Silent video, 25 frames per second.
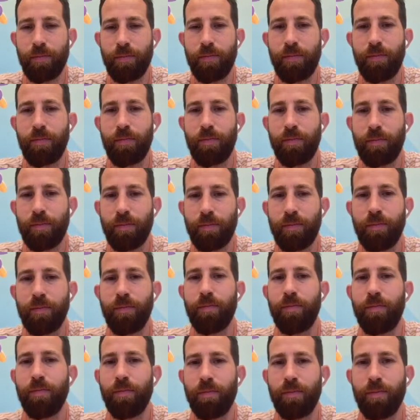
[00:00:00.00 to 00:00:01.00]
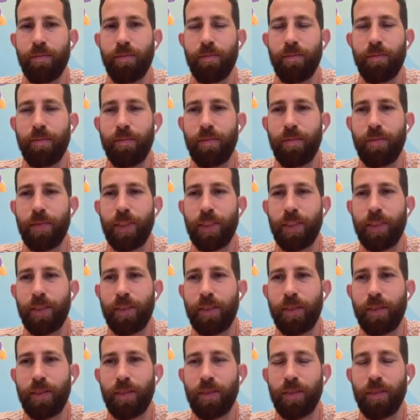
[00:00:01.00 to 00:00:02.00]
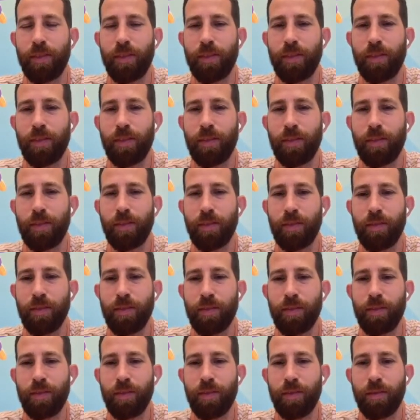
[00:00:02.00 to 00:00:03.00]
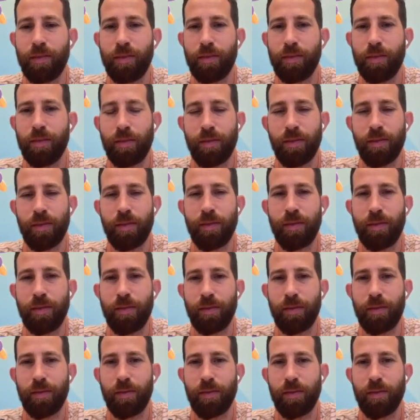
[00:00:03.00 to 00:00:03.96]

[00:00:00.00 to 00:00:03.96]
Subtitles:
The person shown says nothing.